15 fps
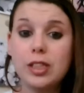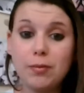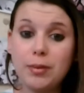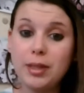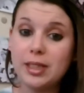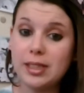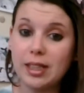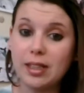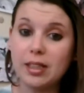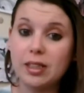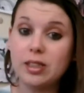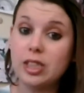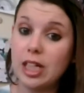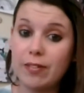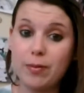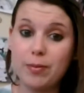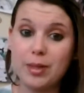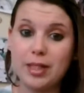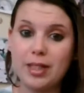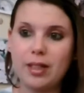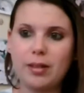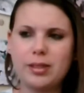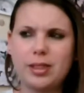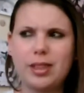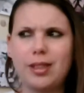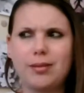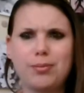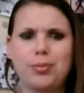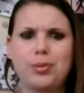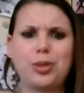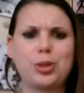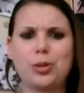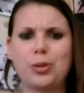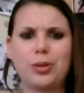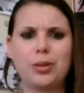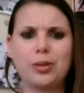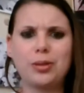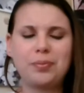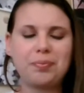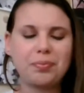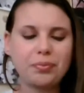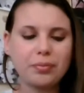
just give me a second. Do you have a minute?" I was like, "Sure."